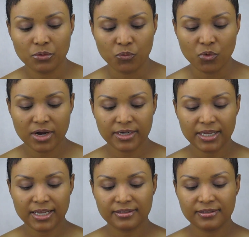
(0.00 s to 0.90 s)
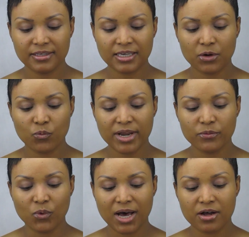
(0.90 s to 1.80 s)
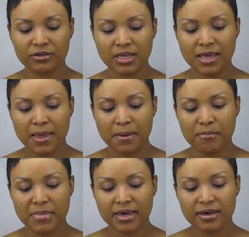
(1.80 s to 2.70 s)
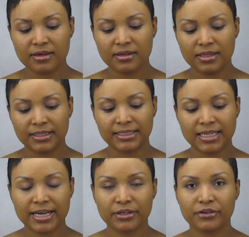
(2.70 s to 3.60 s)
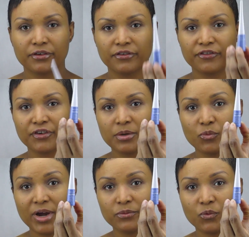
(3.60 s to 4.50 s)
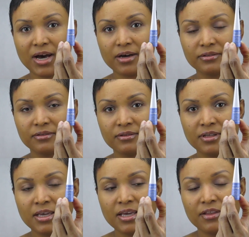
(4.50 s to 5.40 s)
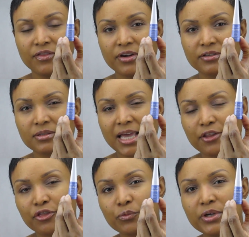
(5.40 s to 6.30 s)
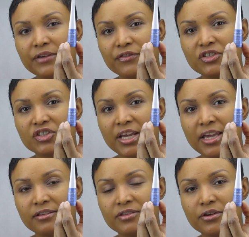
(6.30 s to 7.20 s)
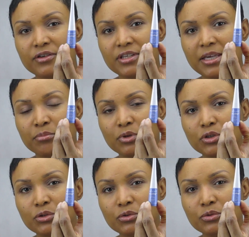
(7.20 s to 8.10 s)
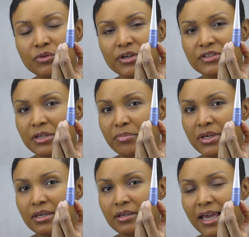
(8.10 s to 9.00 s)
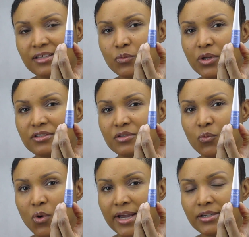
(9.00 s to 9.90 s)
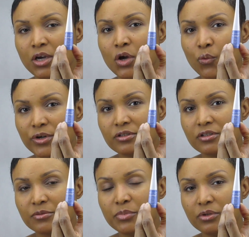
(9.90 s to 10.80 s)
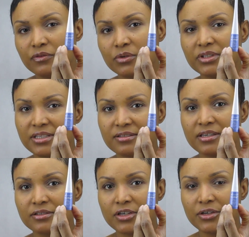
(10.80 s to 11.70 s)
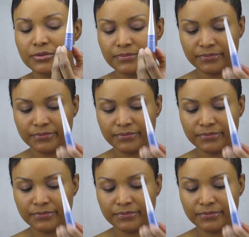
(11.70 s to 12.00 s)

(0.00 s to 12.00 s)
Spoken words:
One, it's the Wet n Wild Mega Liner from Wet n Wild. There's like 3 different shades. There's a blue, there's a pink, as well as a white, which looks beautiful in any skin tone.